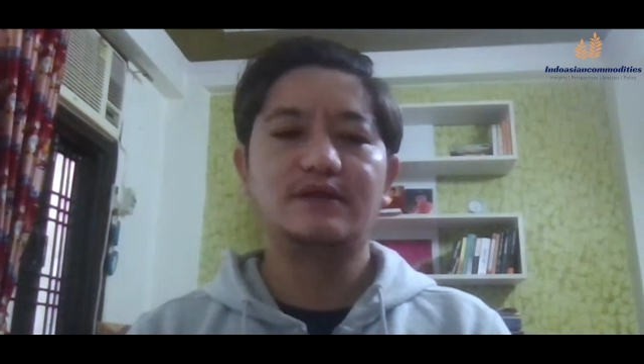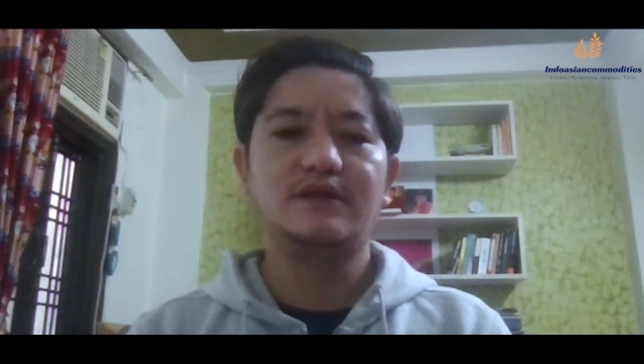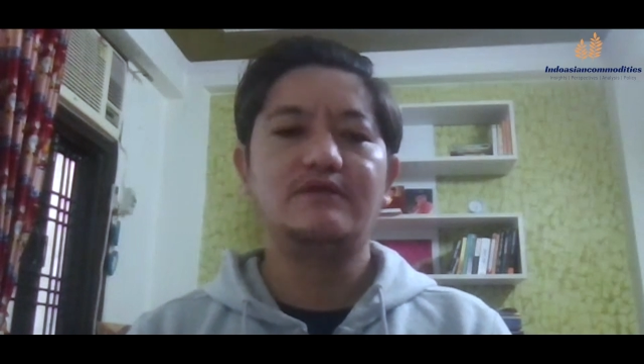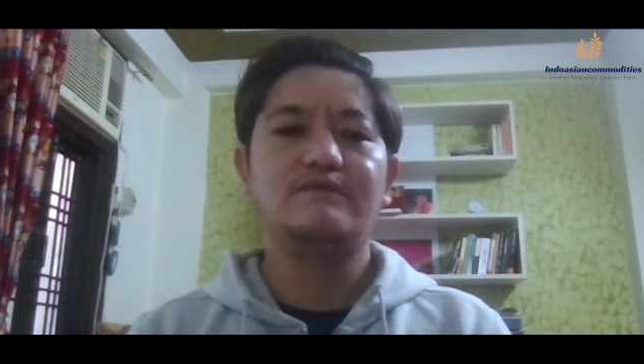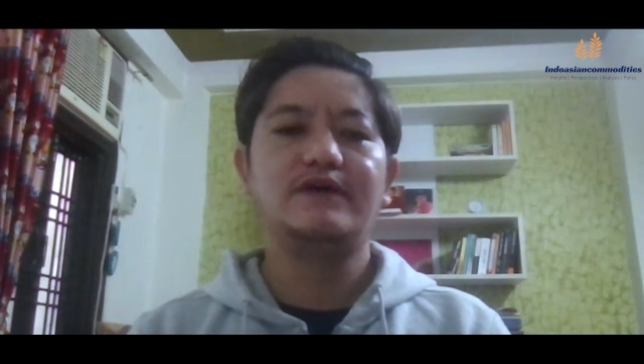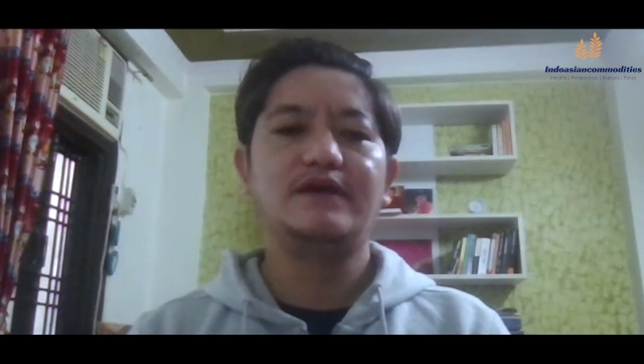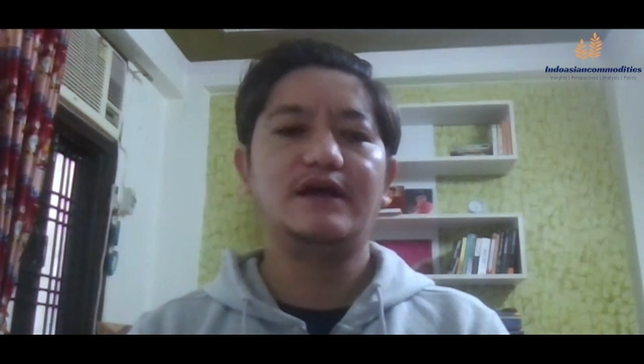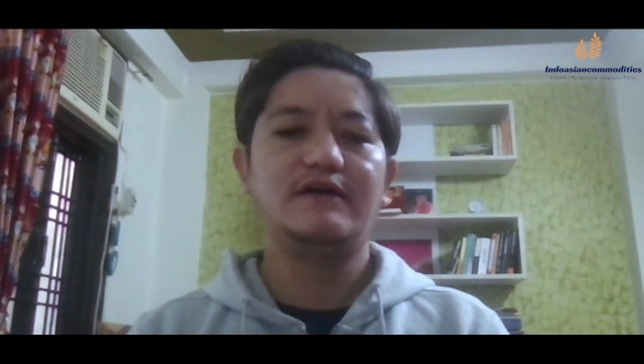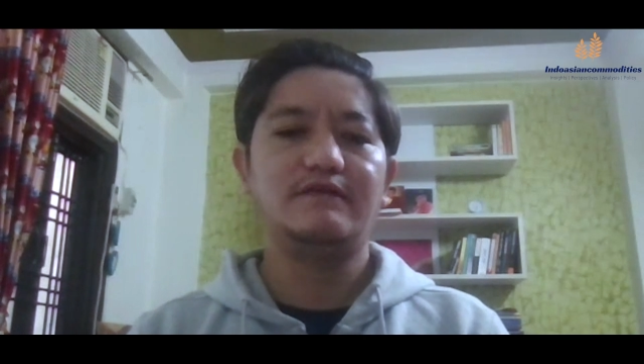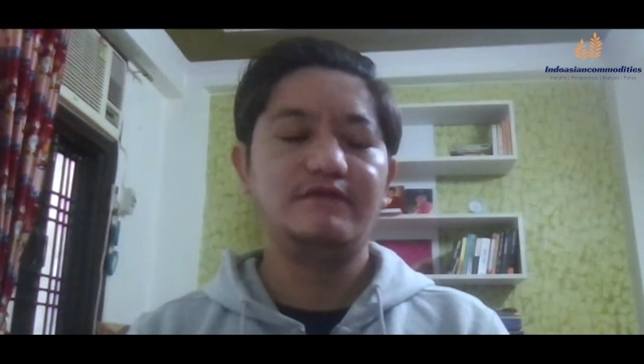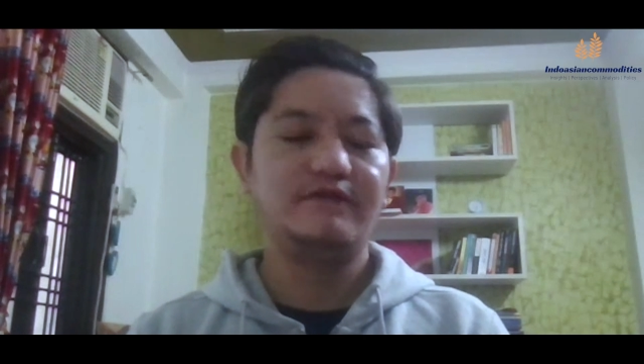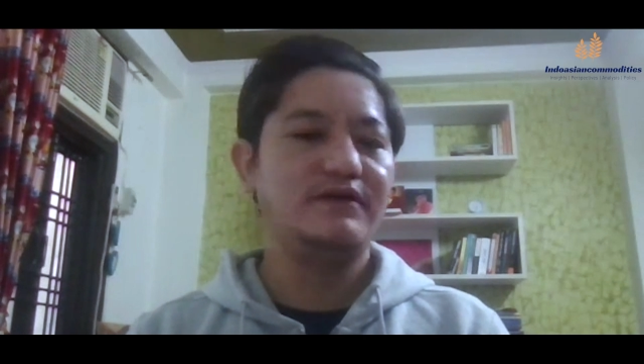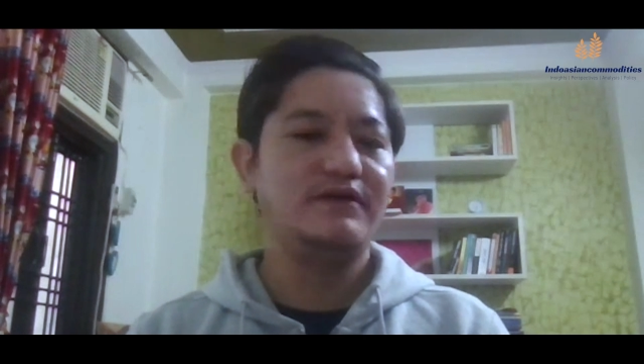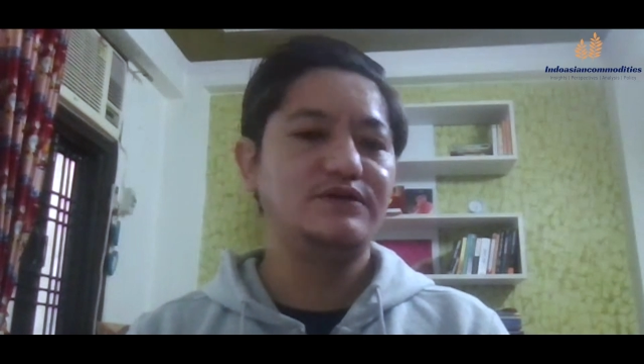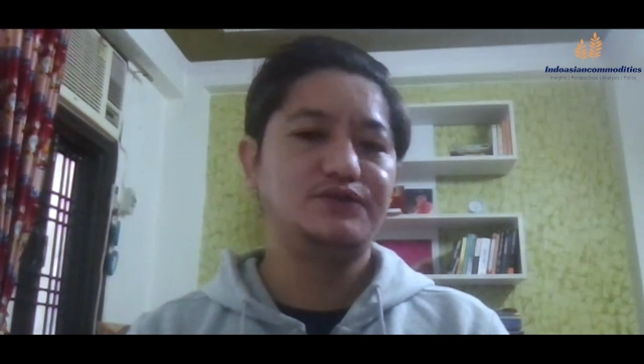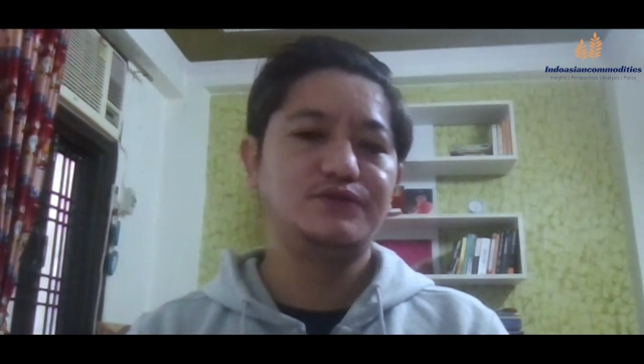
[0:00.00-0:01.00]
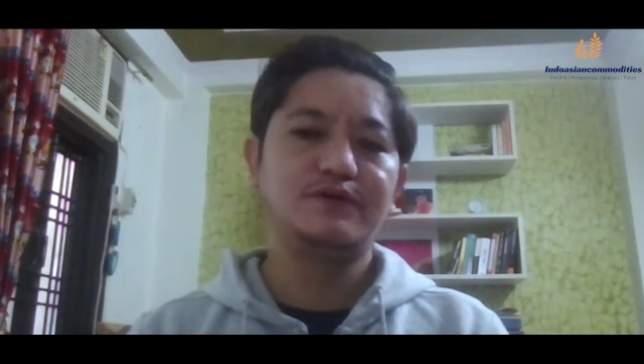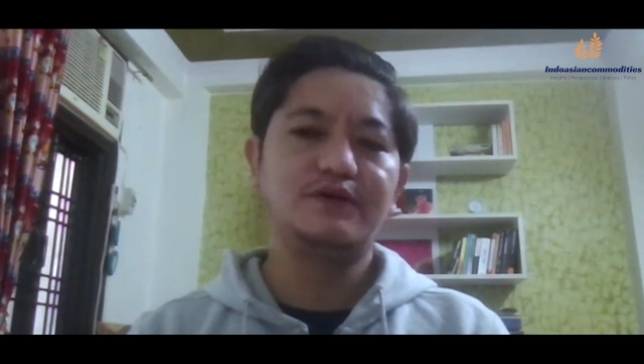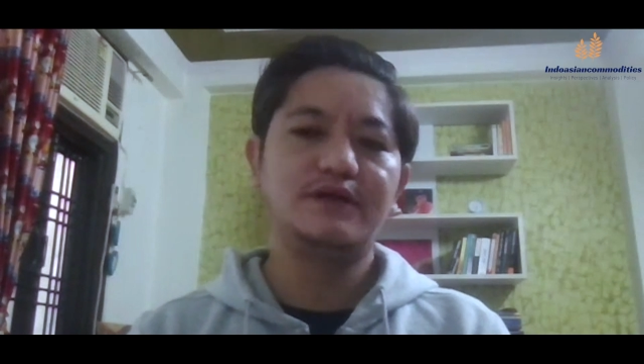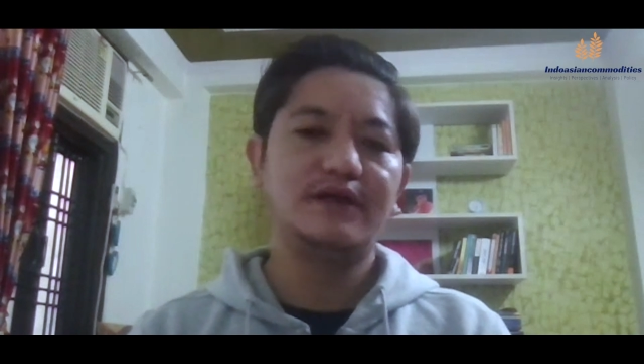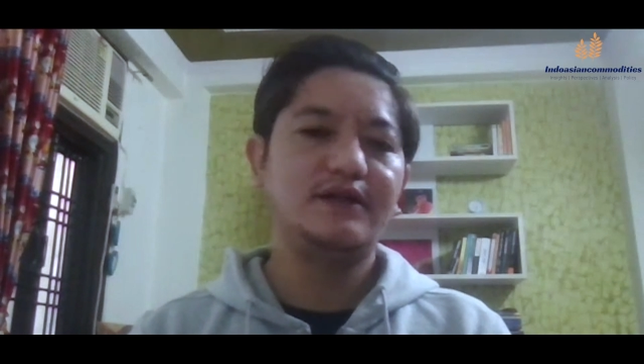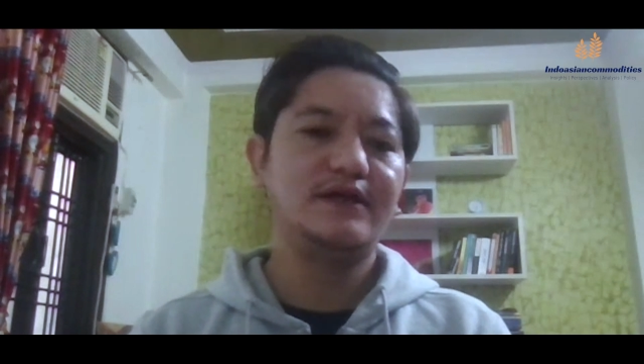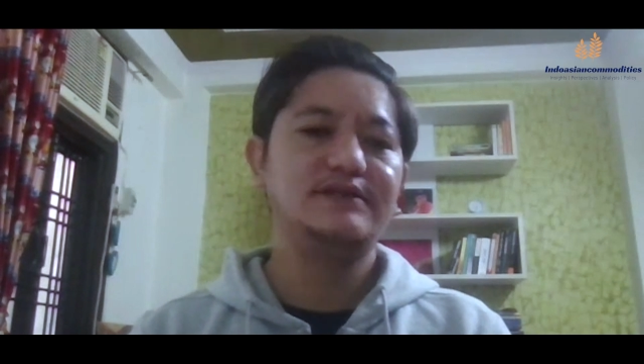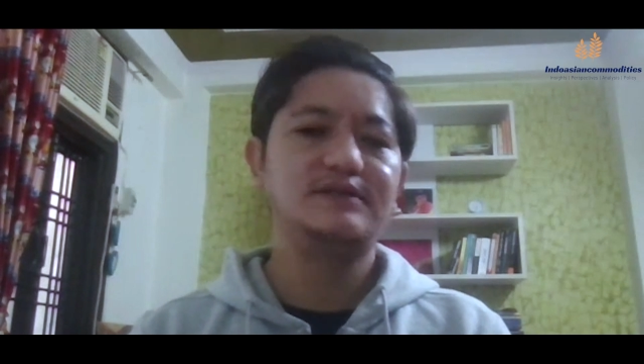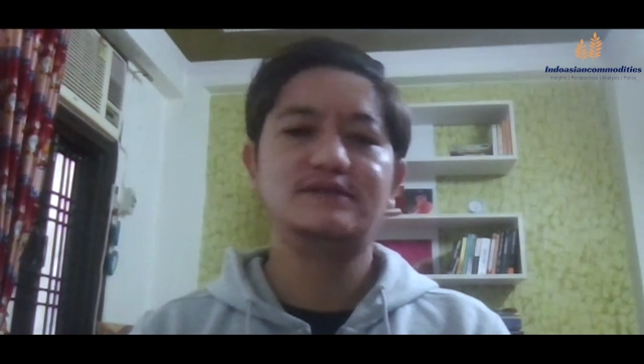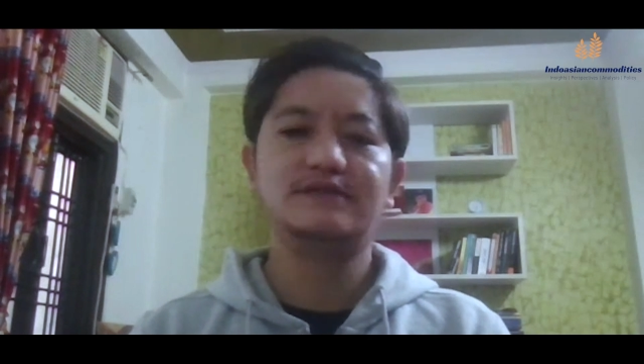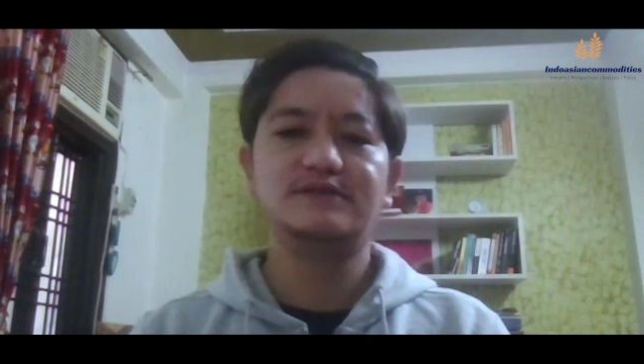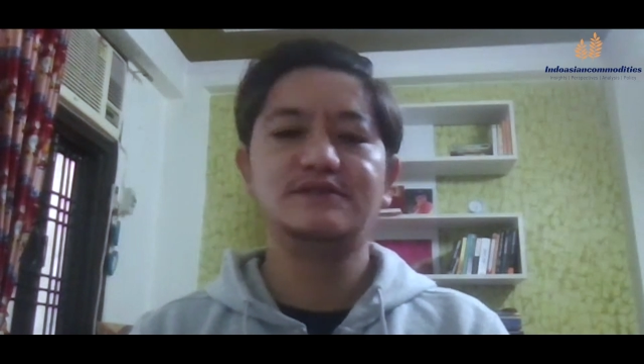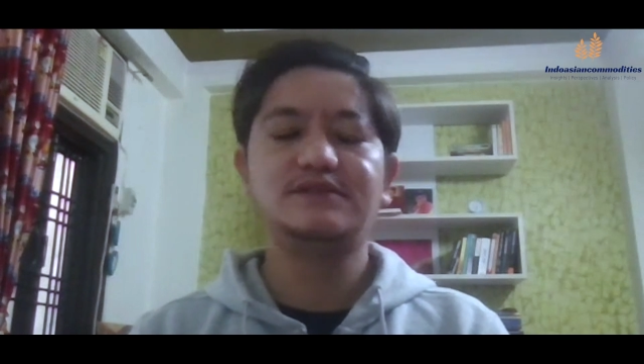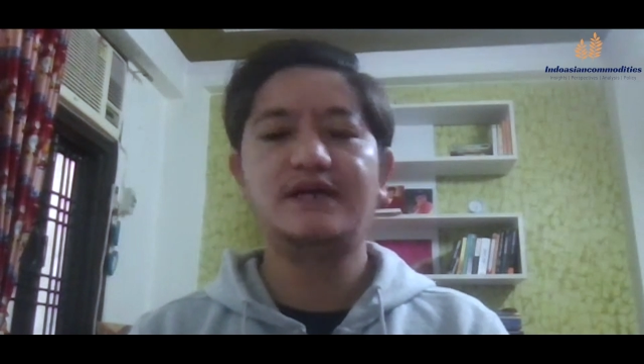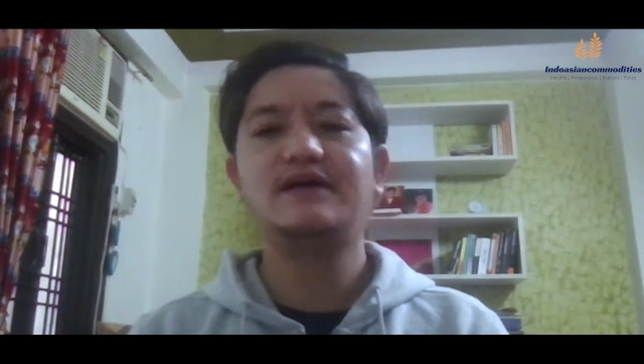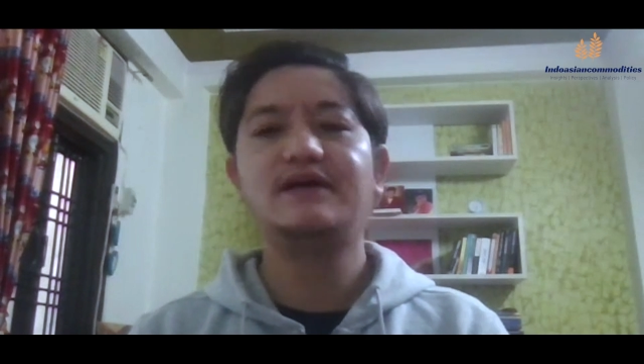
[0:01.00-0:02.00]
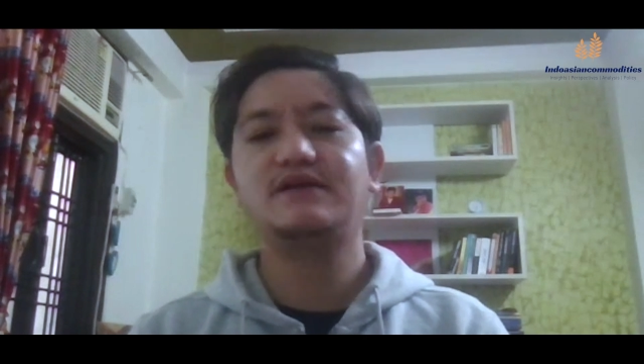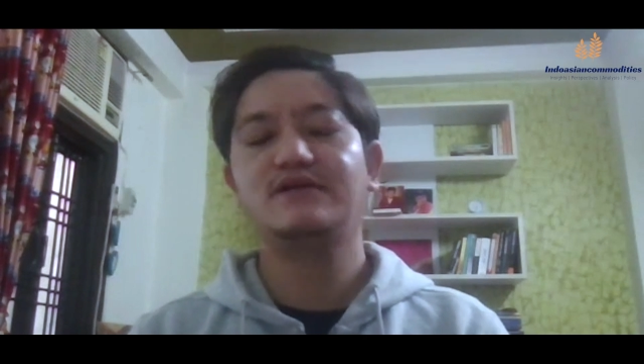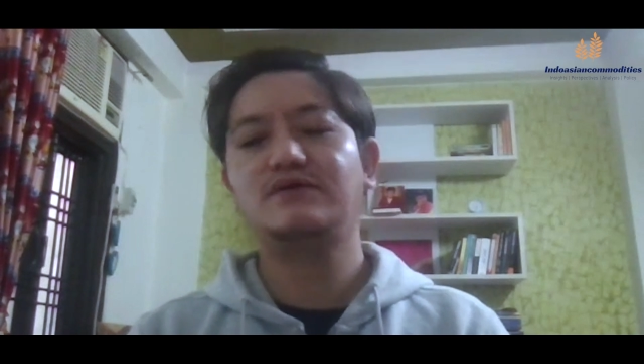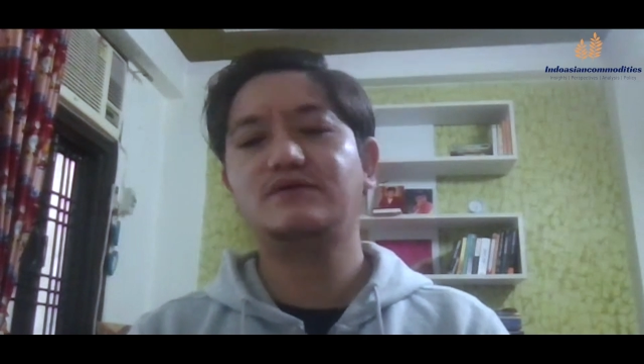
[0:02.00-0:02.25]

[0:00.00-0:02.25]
Then we have uh, sugarcane, as I said, jaggery,